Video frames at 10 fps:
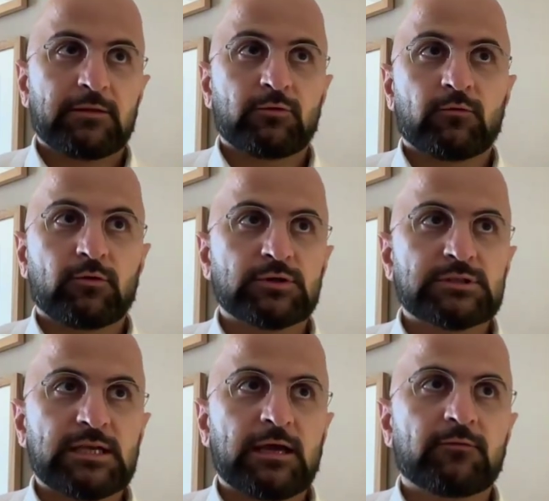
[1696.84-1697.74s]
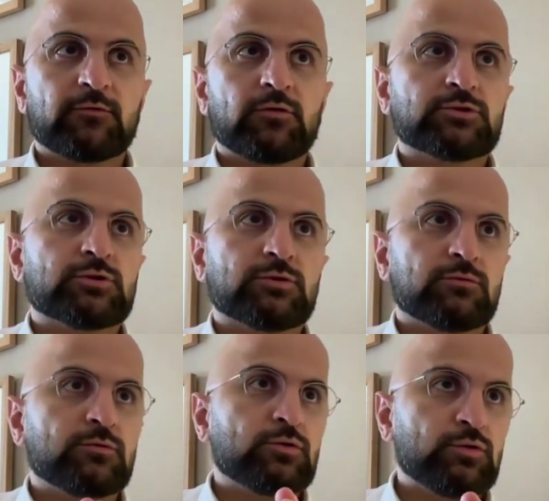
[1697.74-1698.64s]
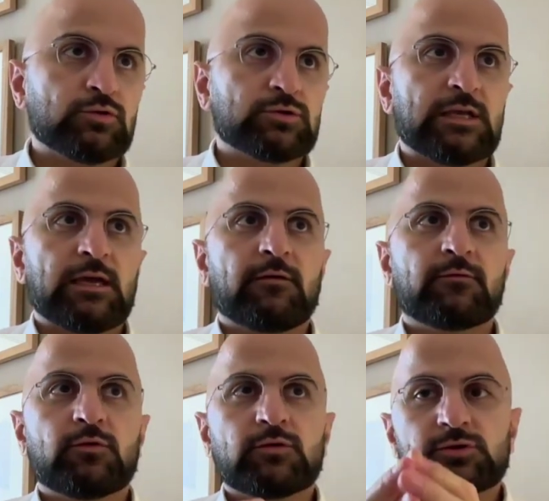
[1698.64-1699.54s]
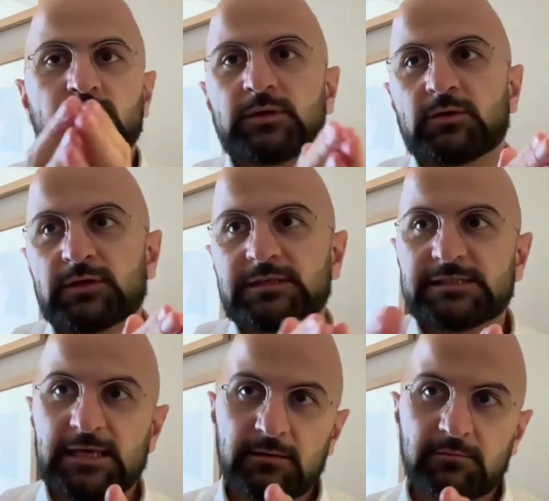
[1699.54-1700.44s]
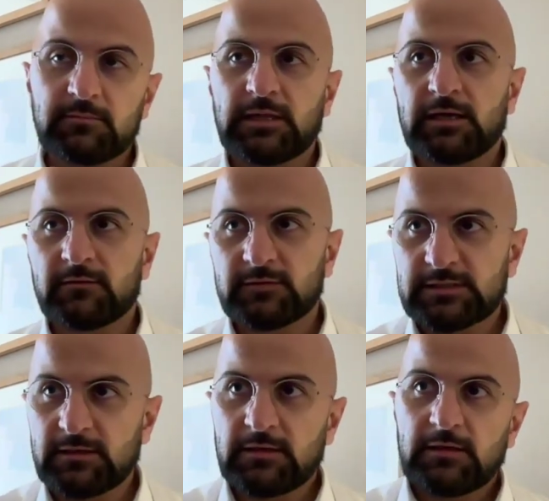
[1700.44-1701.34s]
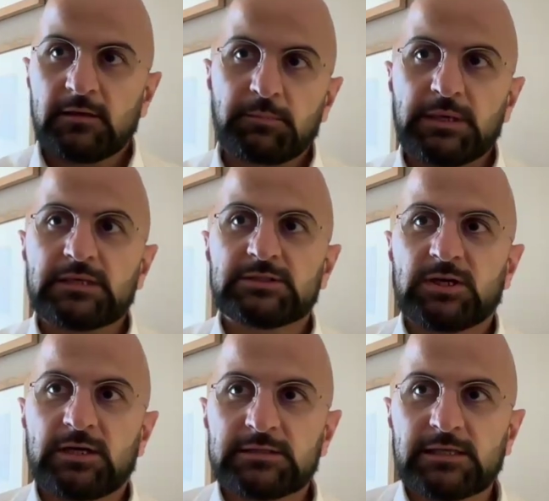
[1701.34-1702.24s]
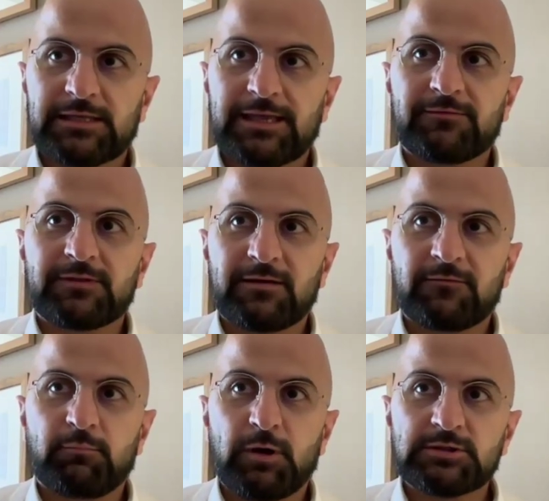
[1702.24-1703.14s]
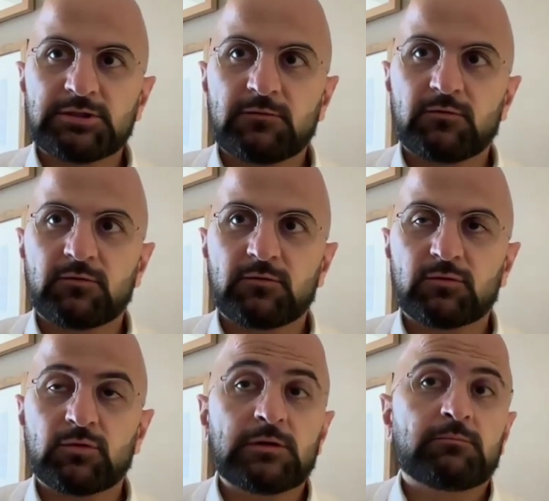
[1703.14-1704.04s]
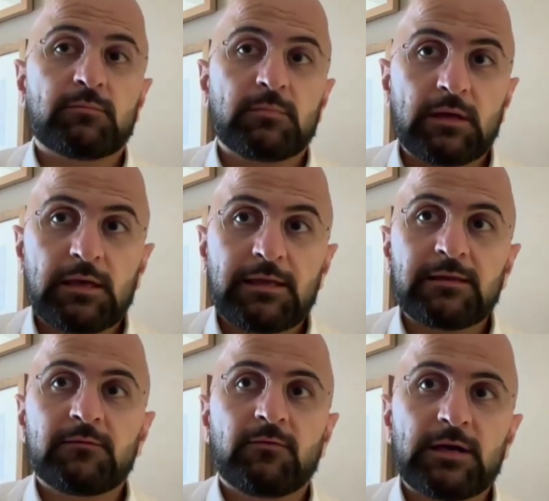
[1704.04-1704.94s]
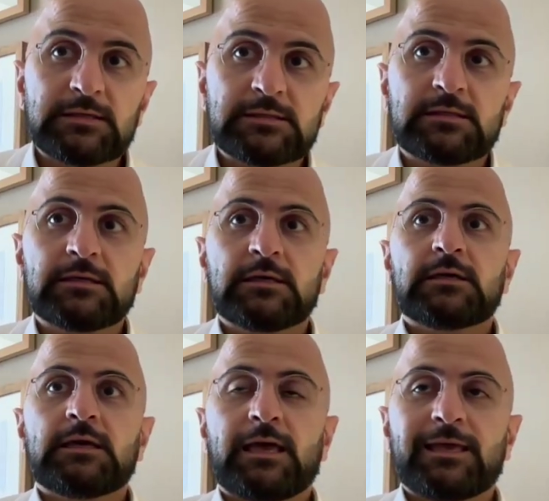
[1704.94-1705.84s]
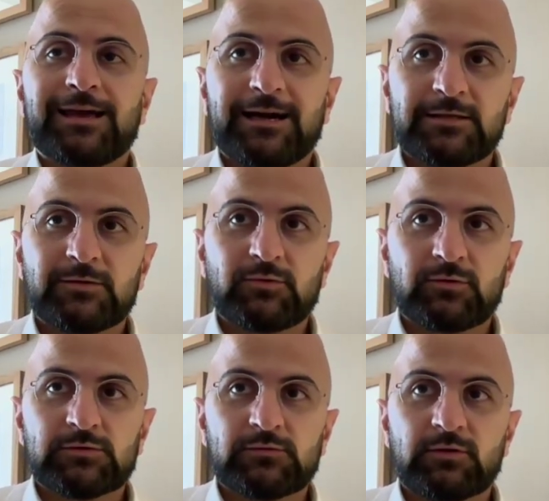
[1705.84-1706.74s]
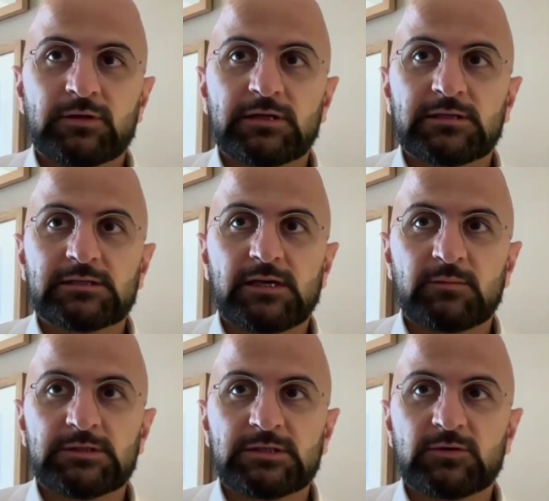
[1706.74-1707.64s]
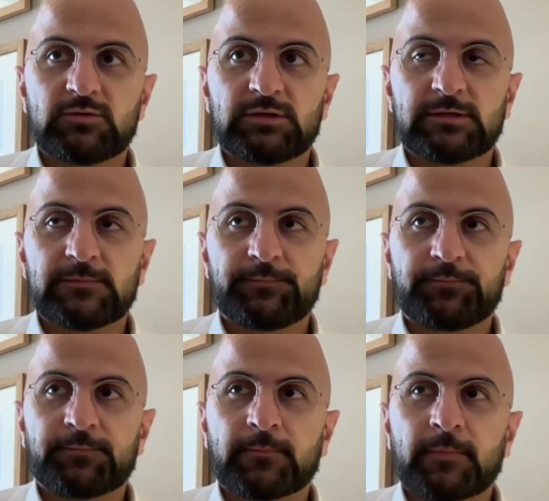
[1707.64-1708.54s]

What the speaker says: and of course they have to also be on the same line with the big giants, that they have enough budget to invest AI tools for their cybersecurity.